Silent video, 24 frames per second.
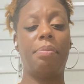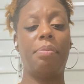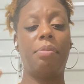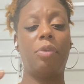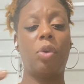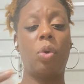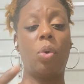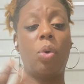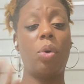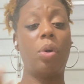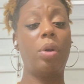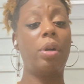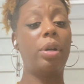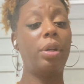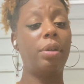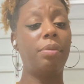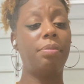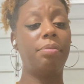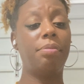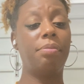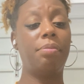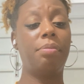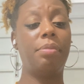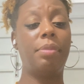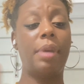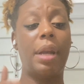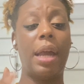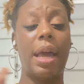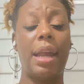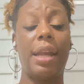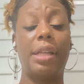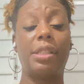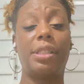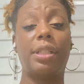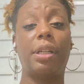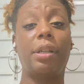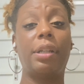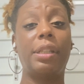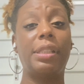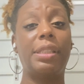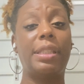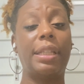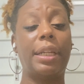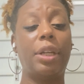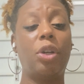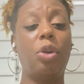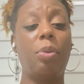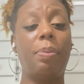or not necessarily
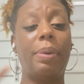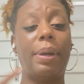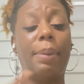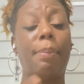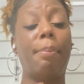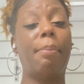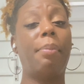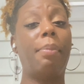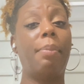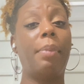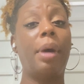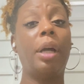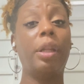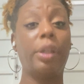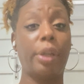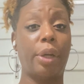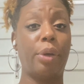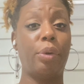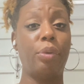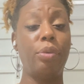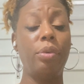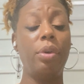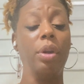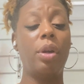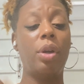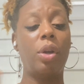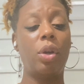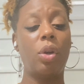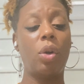single, but alone,